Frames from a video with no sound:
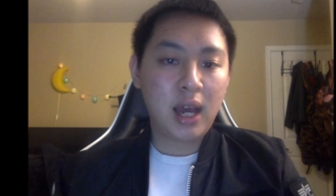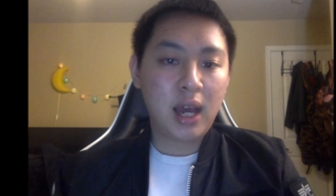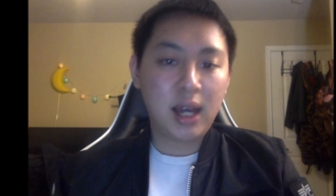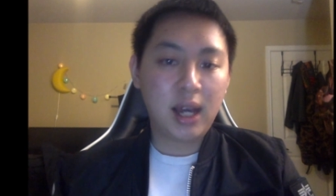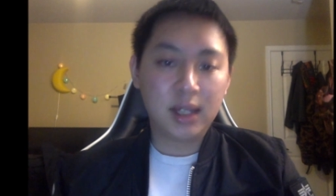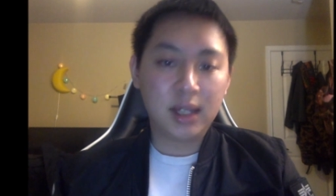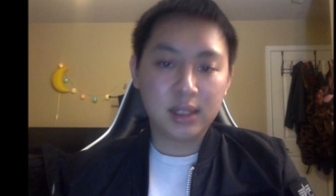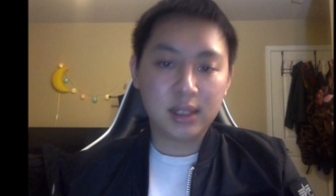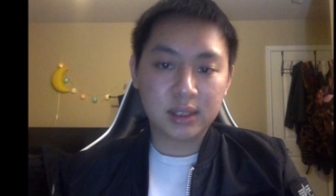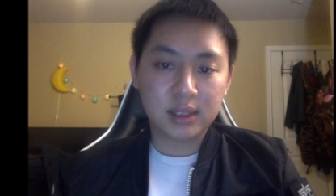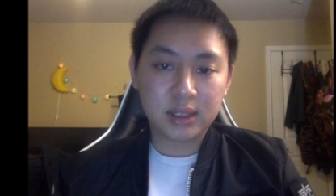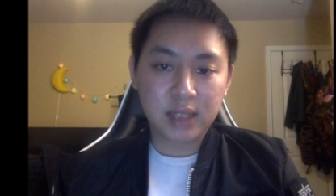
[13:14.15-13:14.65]

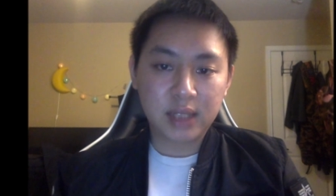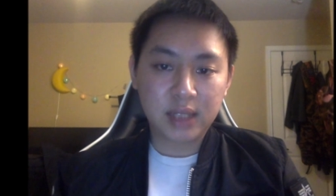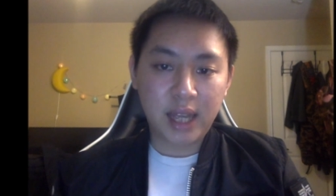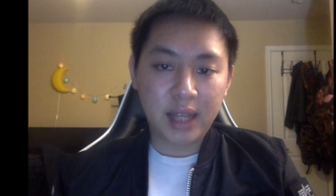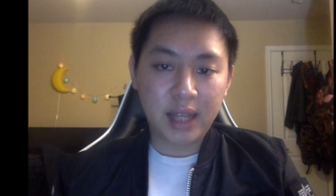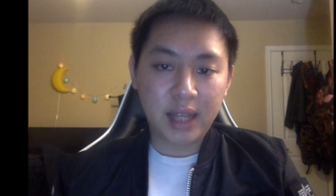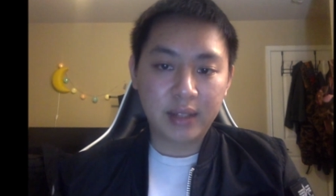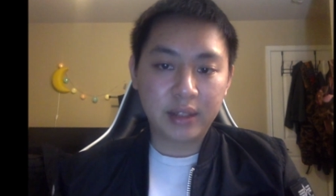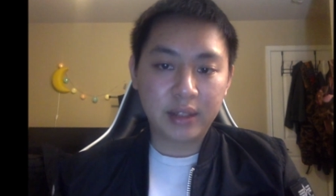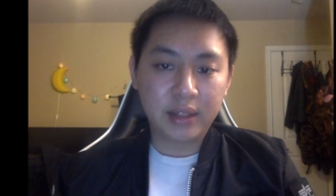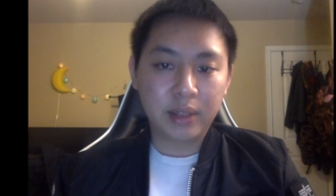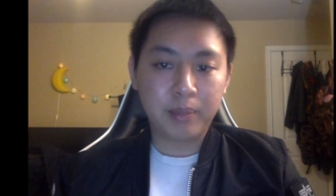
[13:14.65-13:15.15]

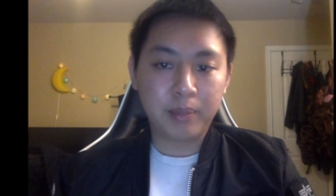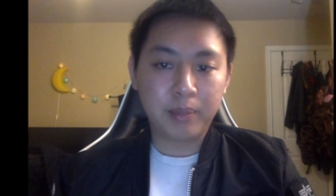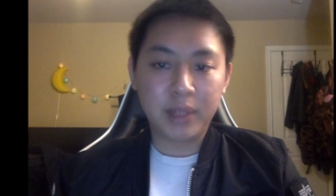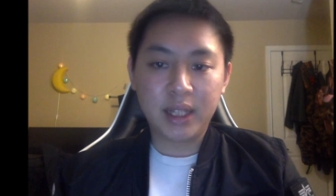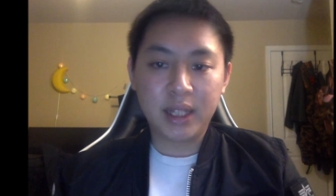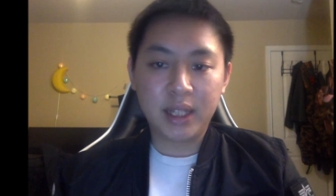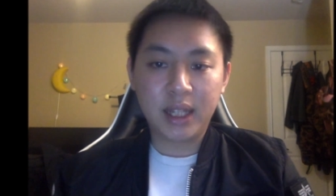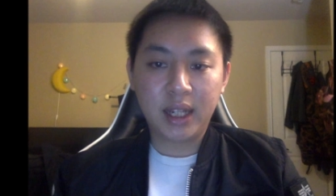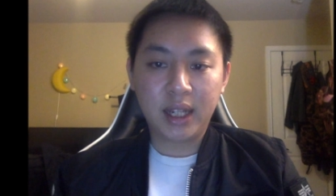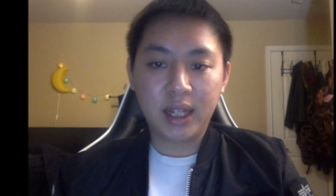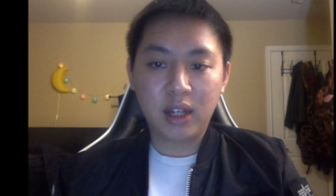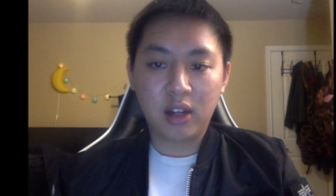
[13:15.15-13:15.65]
understand the
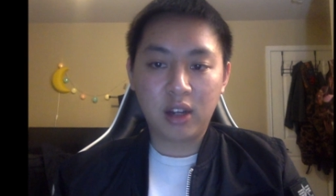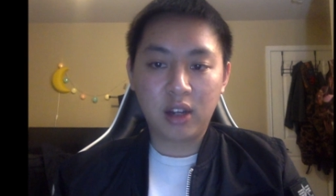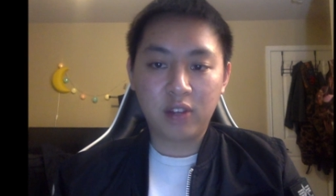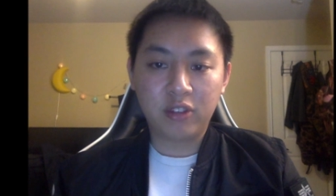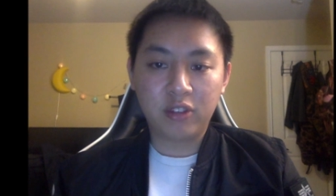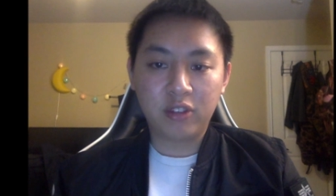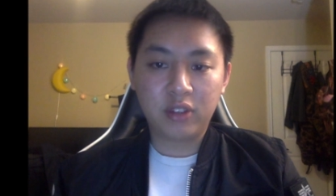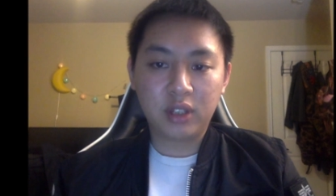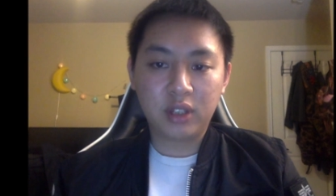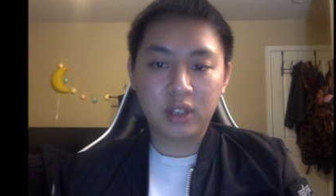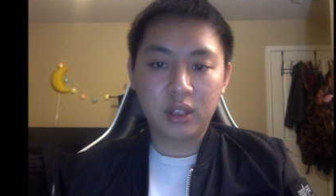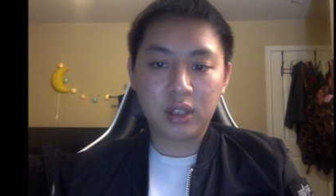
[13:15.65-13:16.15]
meaning of
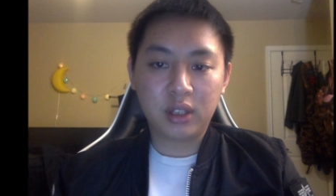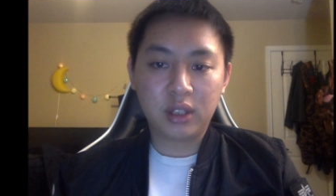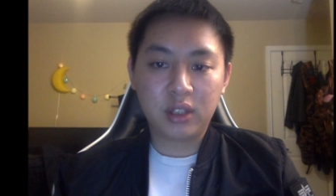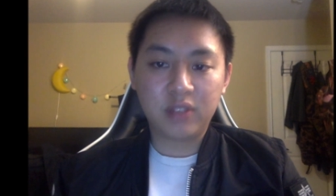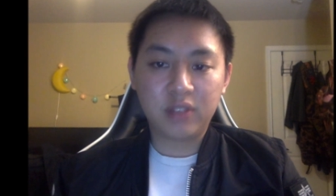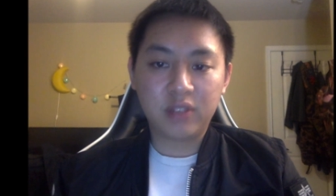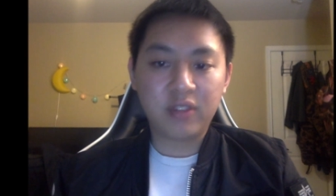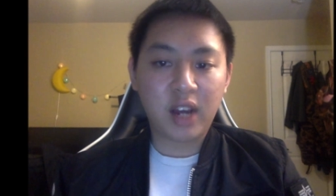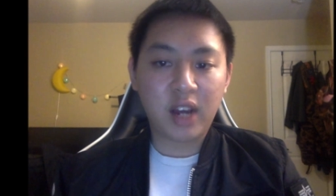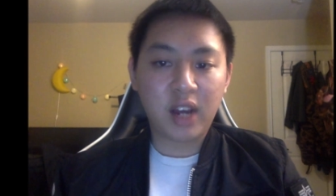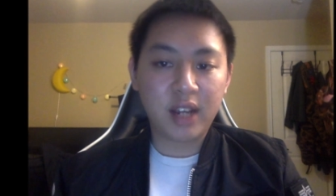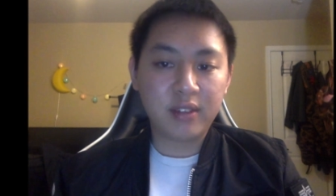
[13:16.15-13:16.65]
the
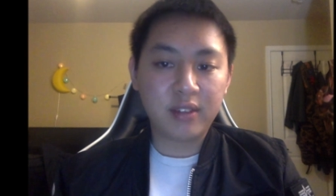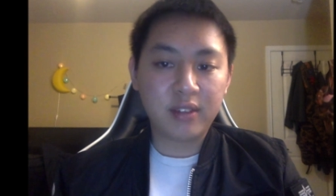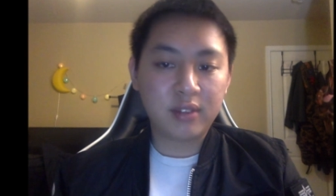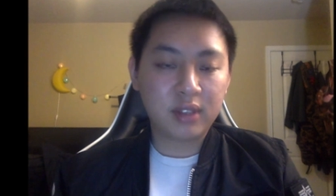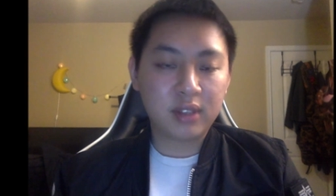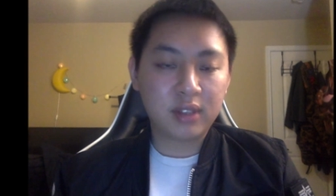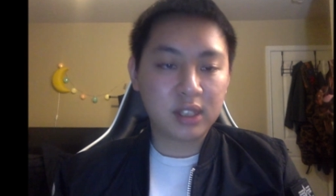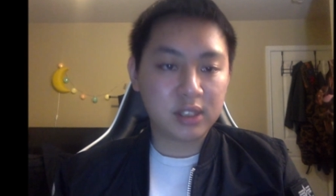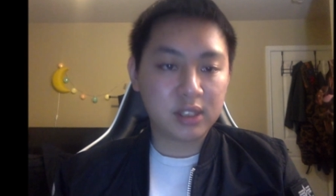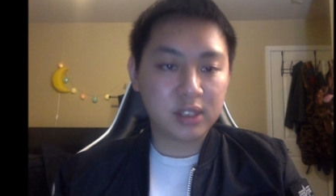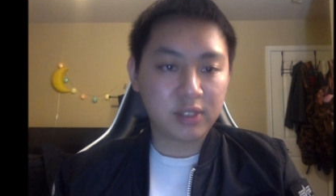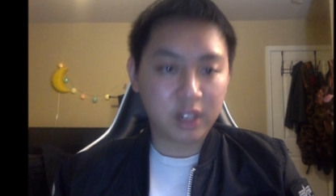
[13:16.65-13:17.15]
5
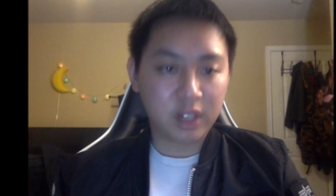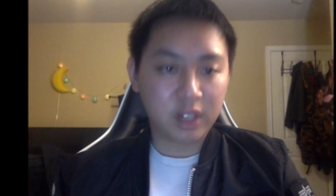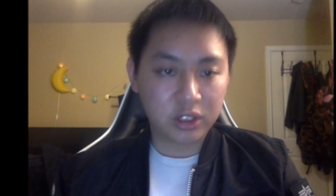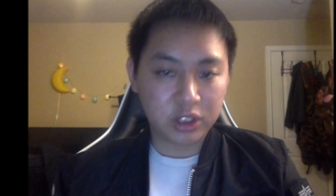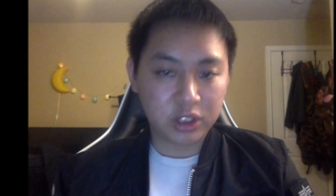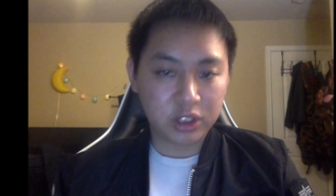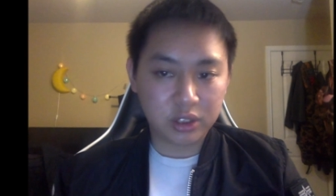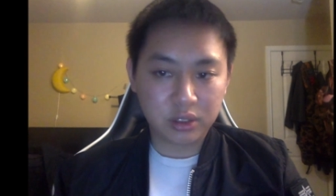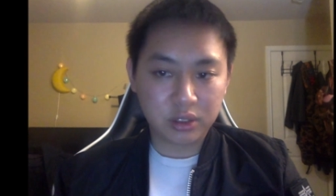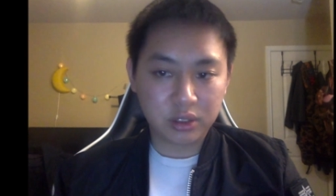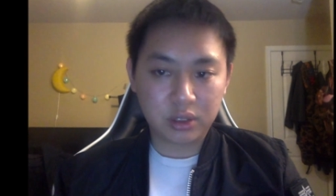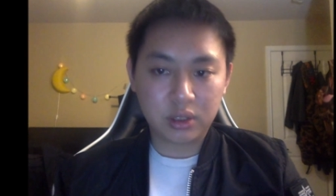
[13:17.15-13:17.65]

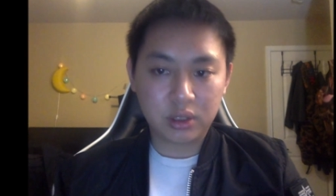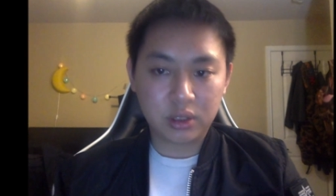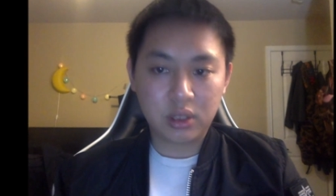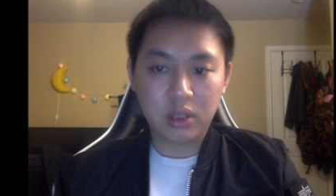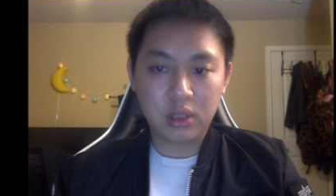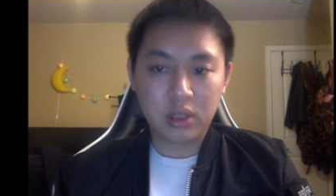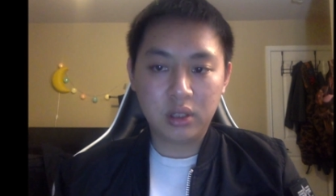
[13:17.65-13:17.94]
dysfunctions.